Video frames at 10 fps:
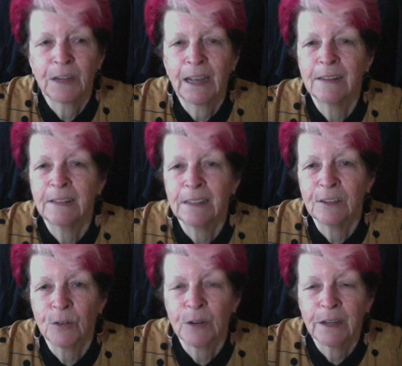adds
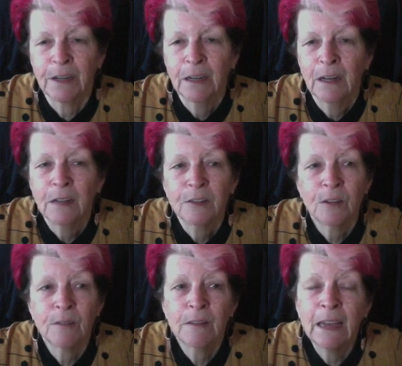intrigue.
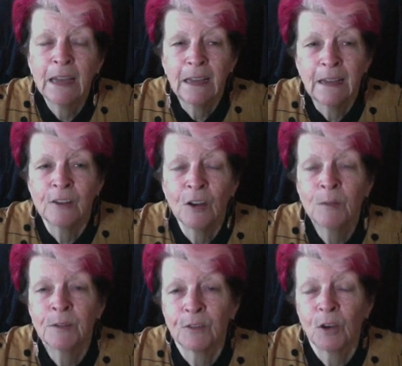So in
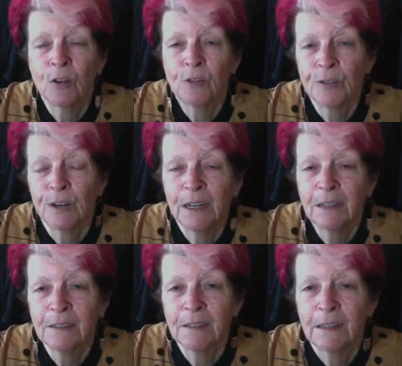terms of
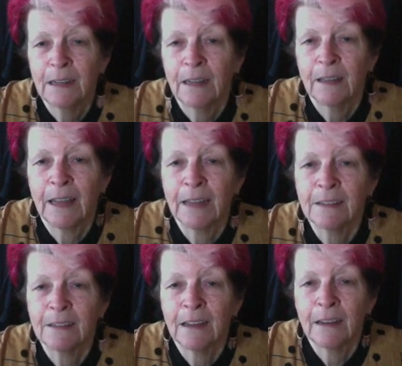contrast,
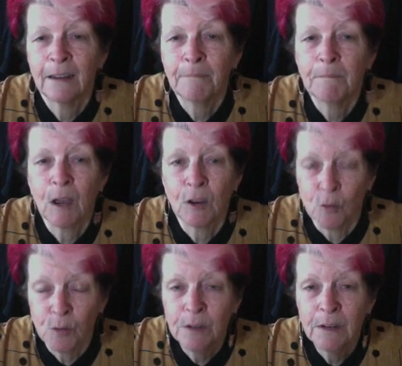that's a
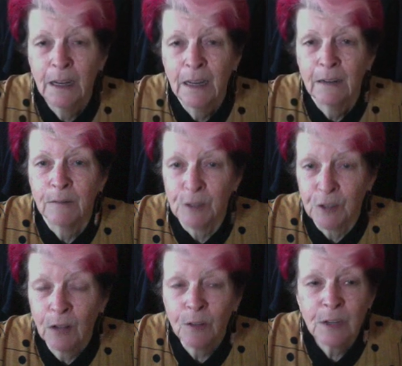good
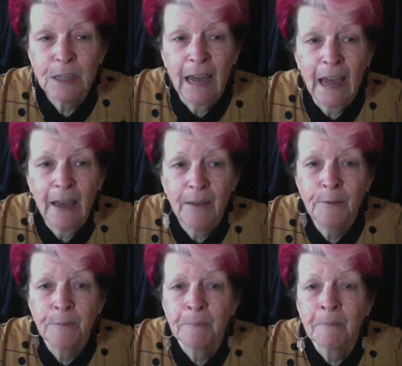result to have.
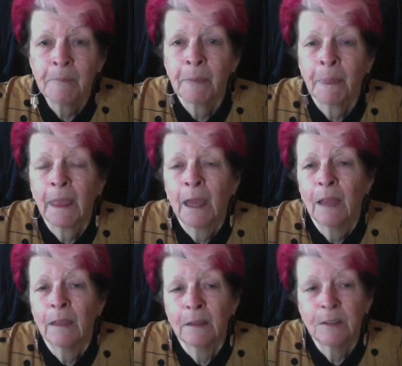
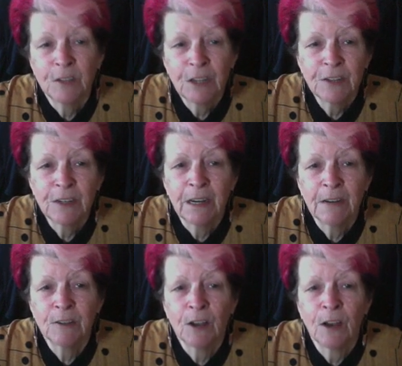The suggestion here
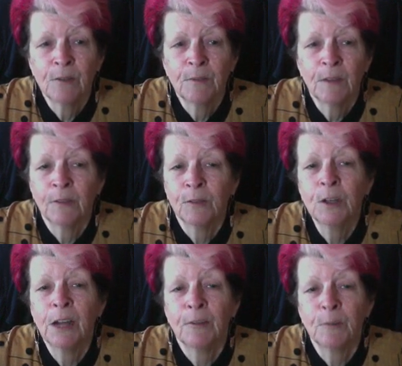is
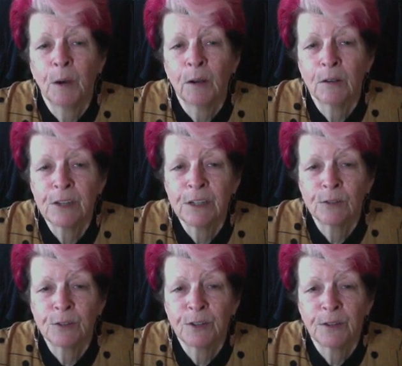avoid over polishing all
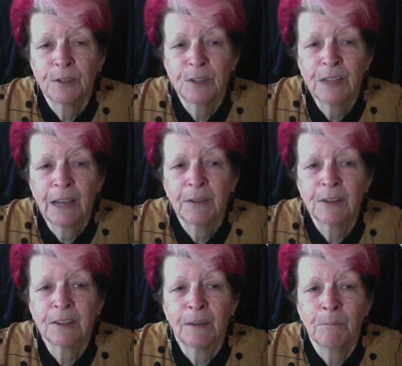surfaces. Having
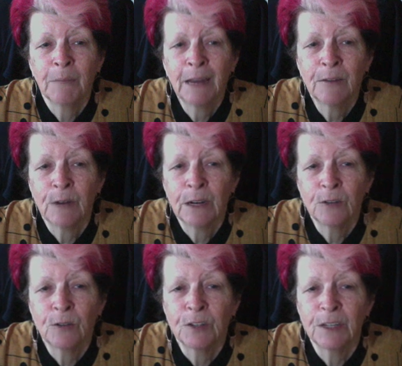some matte red
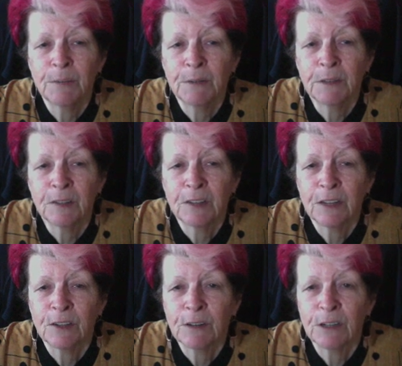could deepen the
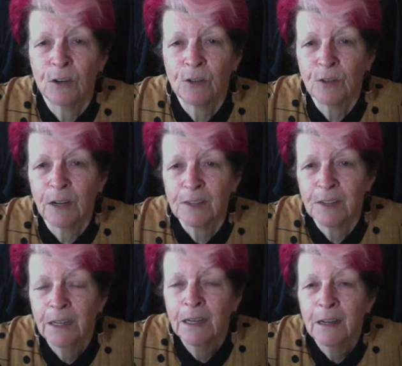sensory contrast.
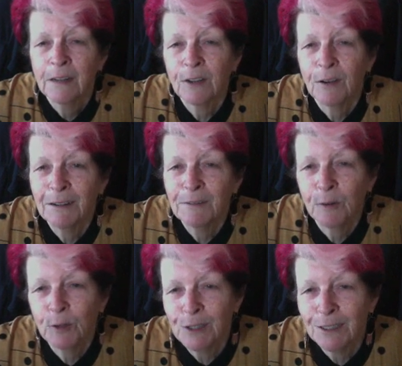So
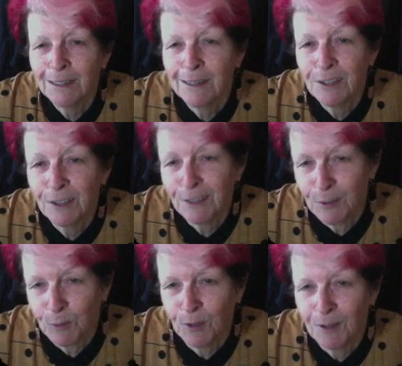unfortunately the chilies
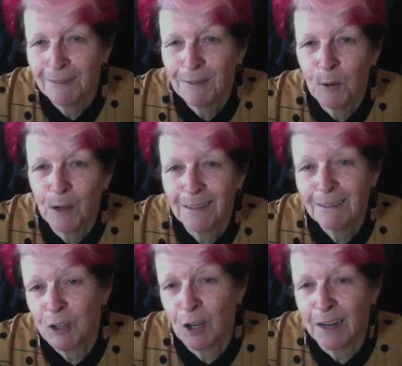were quite
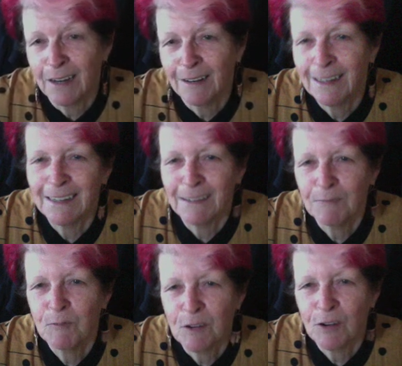shiny. I didn't
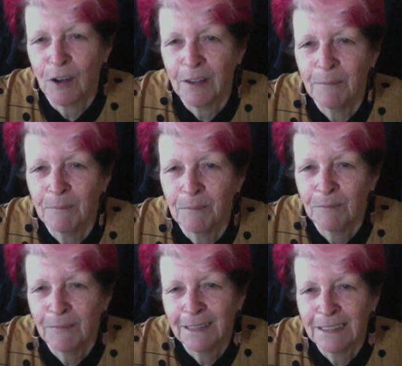shine them
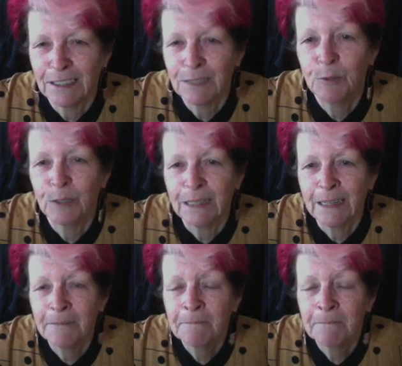deliberately.